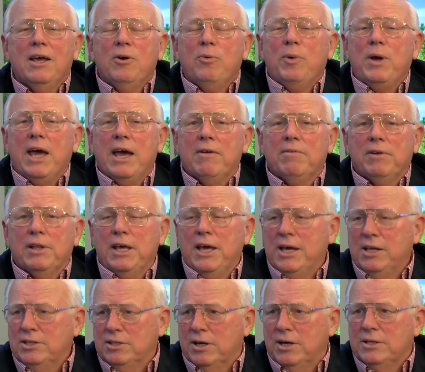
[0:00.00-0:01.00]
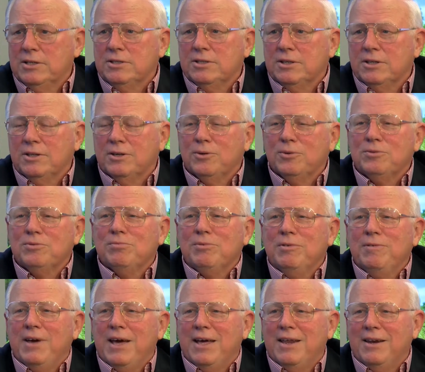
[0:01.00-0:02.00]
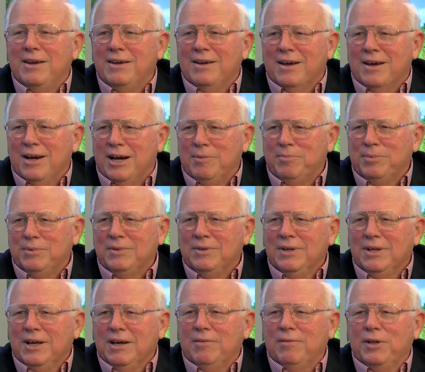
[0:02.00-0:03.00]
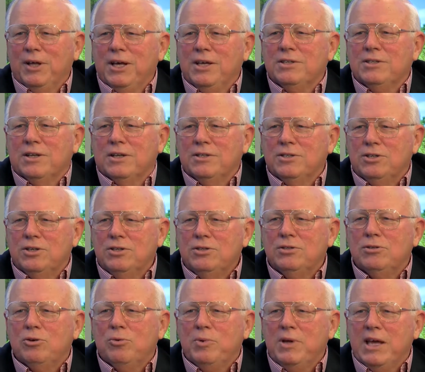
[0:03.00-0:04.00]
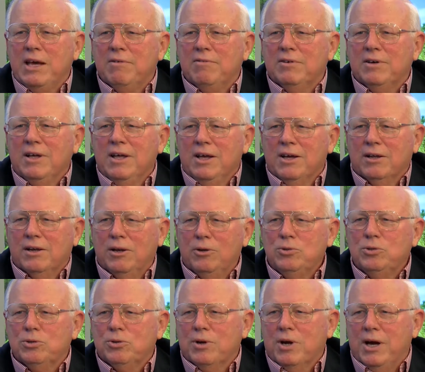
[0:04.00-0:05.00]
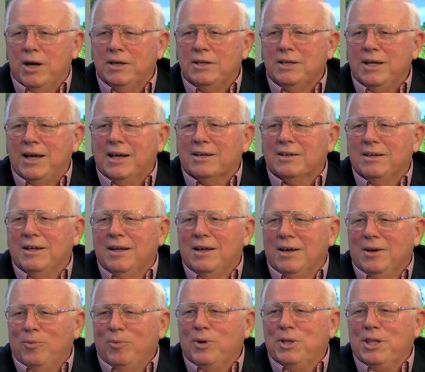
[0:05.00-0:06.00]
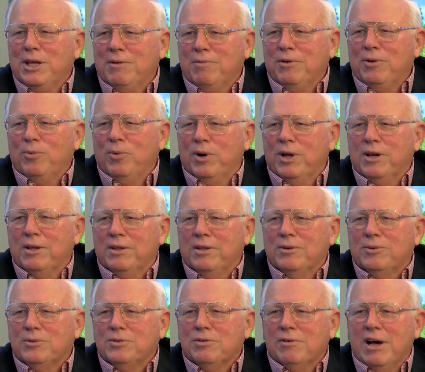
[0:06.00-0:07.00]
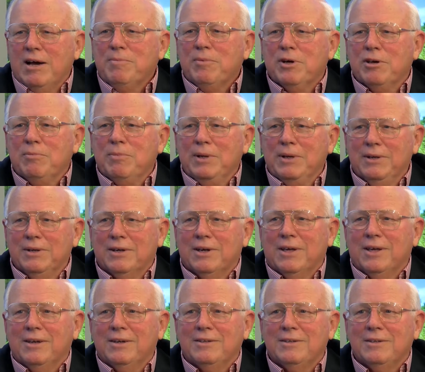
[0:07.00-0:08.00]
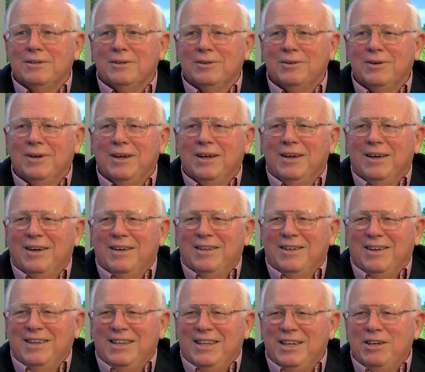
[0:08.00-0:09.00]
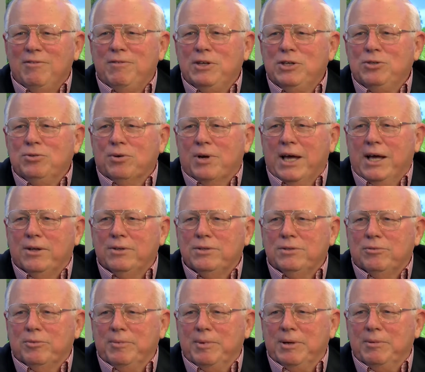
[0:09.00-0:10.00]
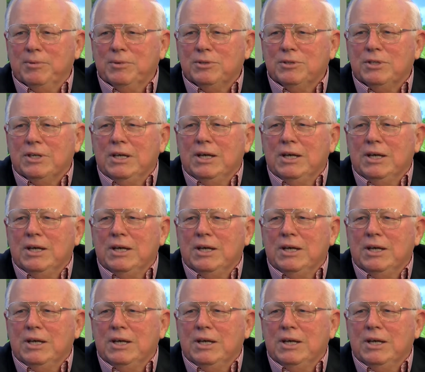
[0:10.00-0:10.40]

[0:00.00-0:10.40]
We have liaisons to those. We've added a couple of liaisons just so we have a closer contact with every one of those. So I'm going to be looking to individual council members